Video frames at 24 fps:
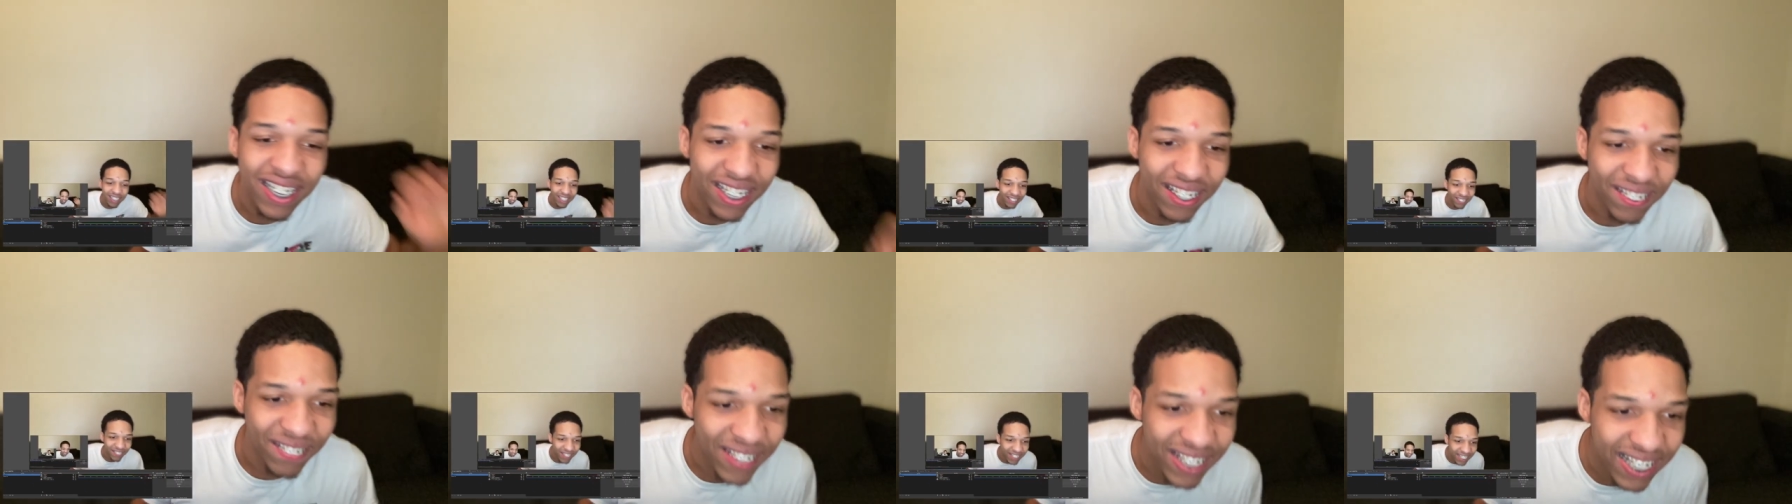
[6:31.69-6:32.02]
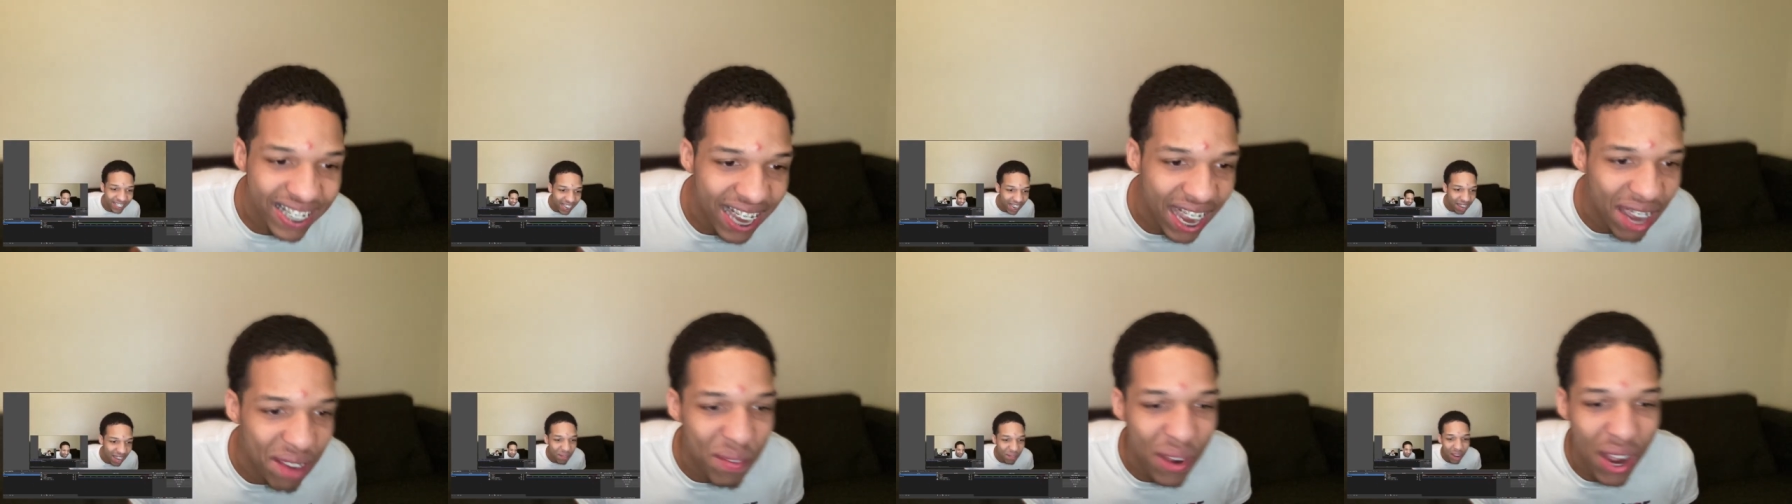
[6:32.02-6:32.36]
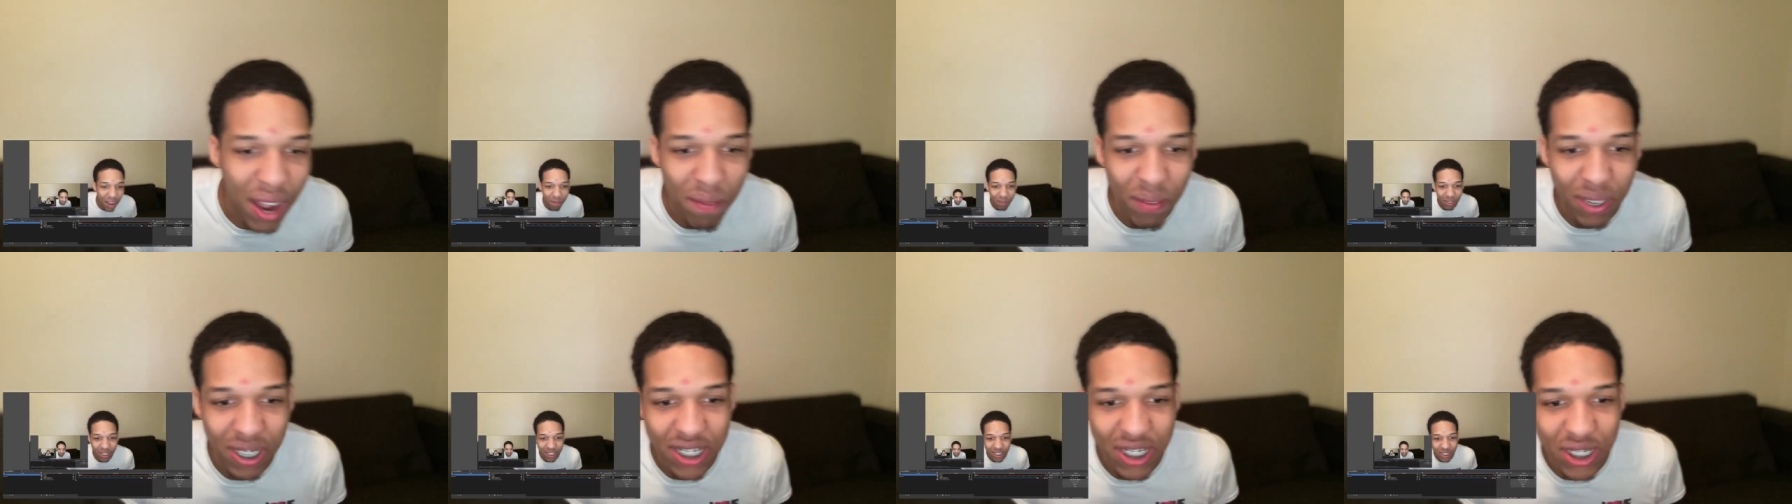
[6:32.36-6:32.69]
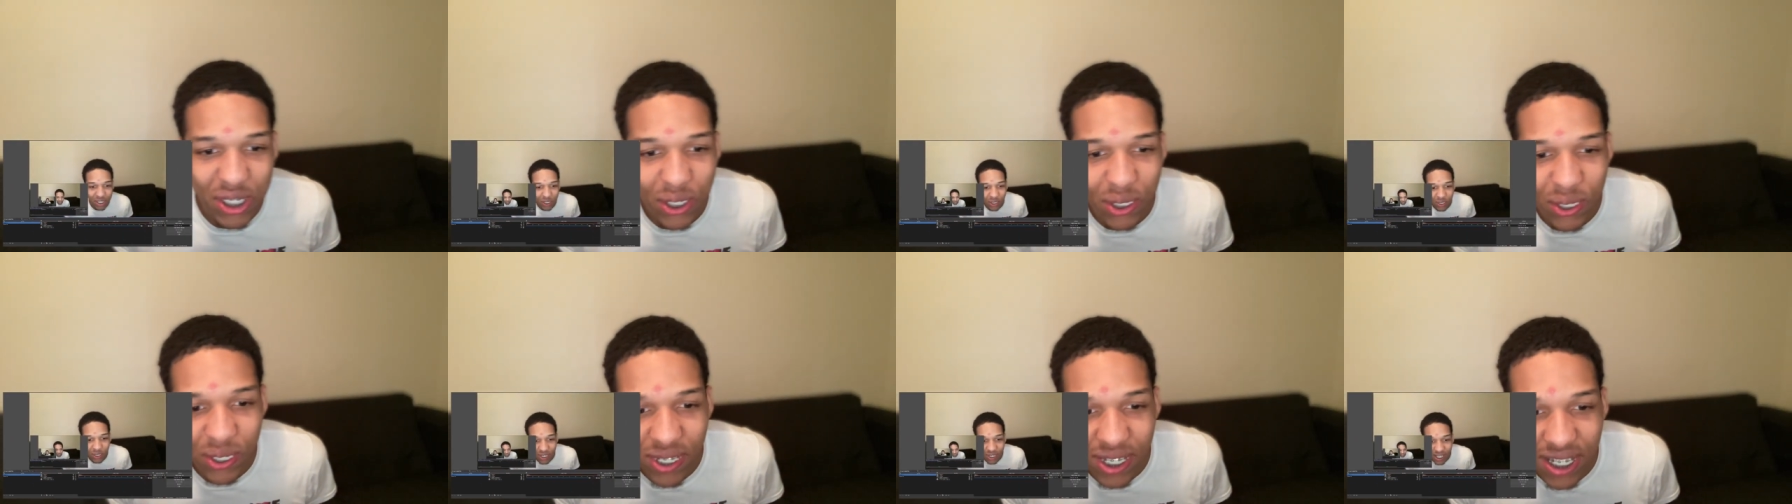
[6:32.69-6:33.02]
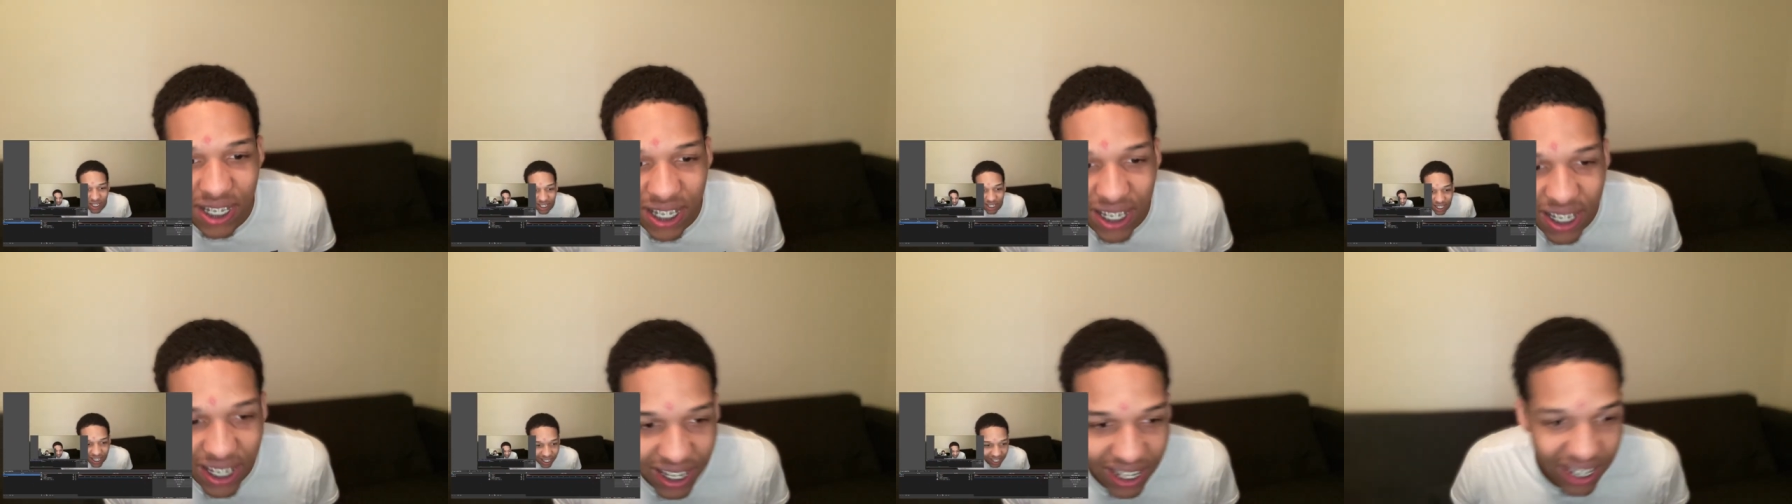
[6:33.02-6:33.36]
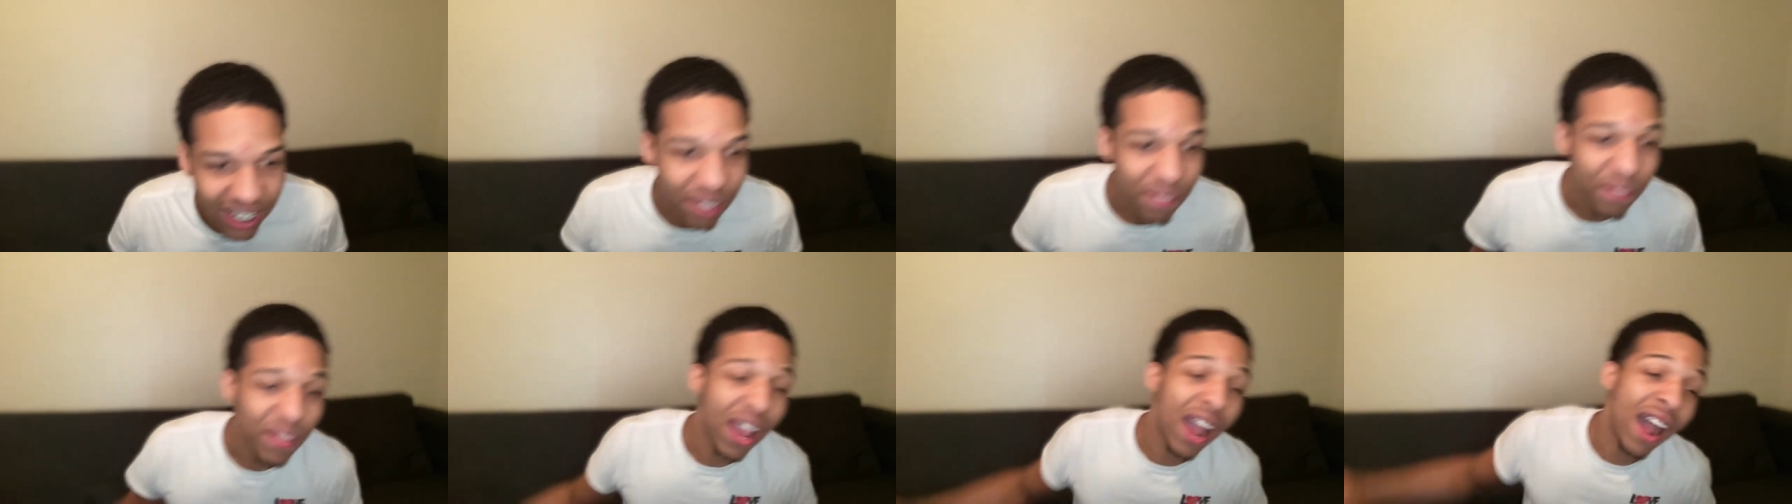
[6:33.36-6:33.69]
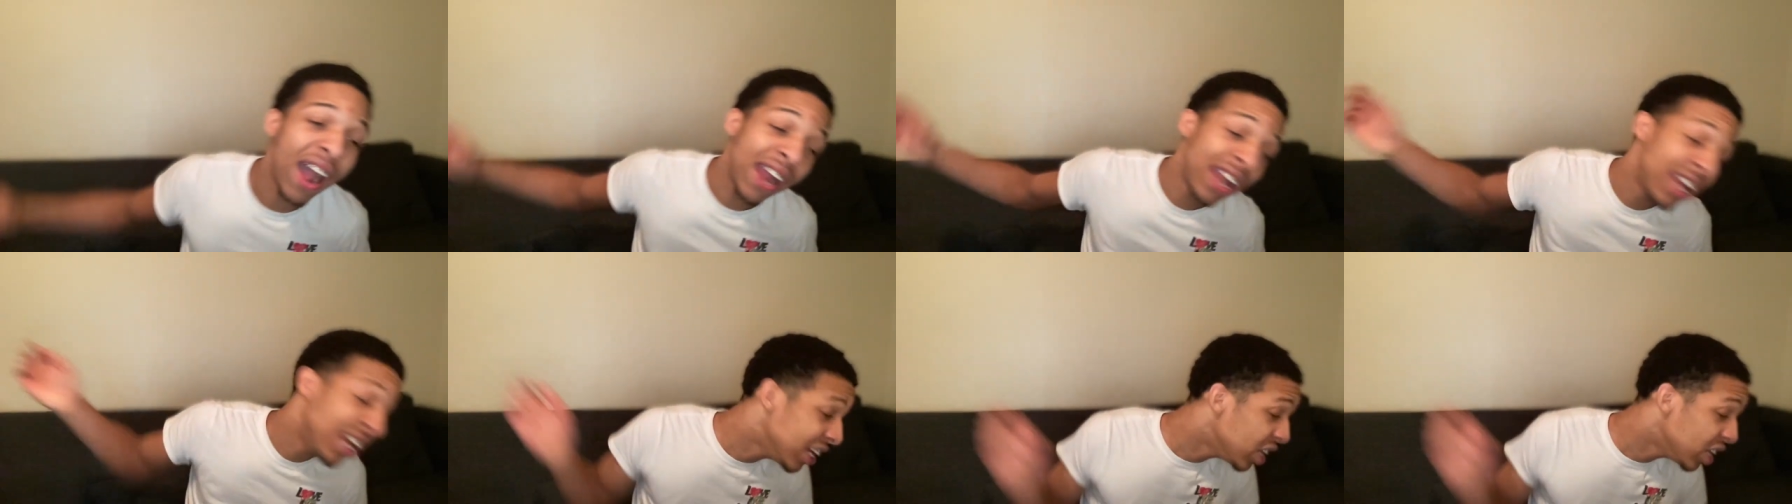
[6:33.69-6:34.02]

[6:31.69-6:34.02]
Recayd Mob be too geek. Alright,